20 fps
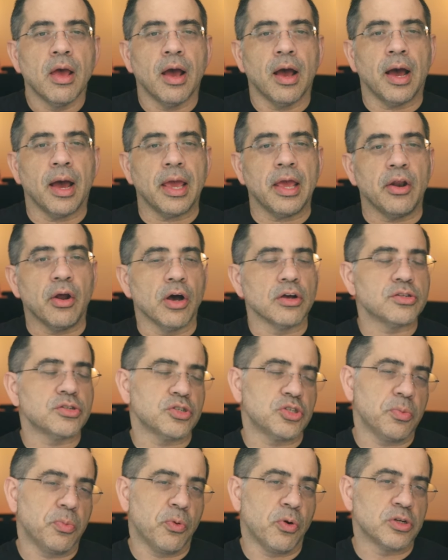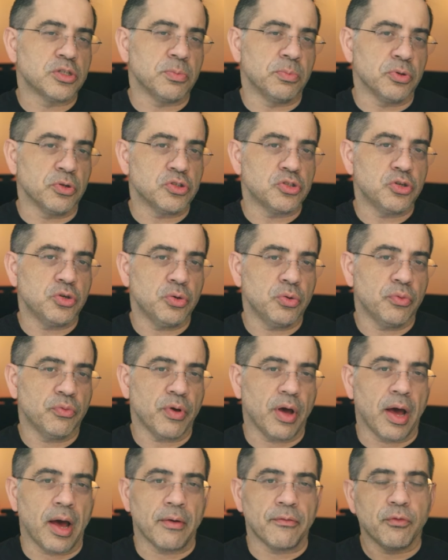Uh, it also supports Bluetooth
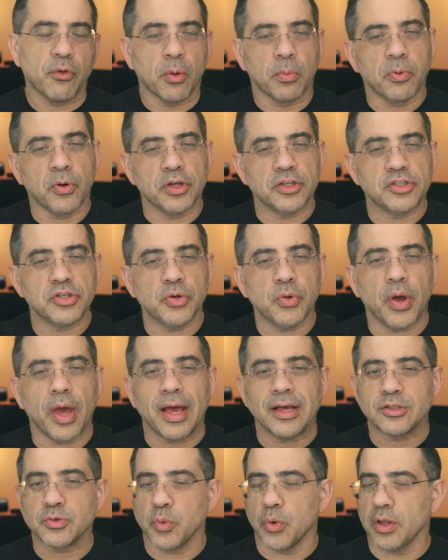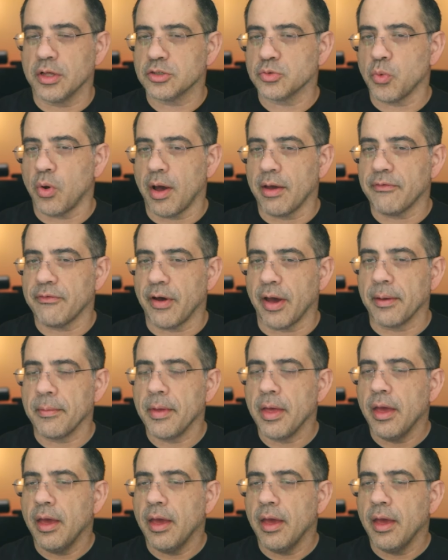uh, 4.2 as well as Wi-Fi.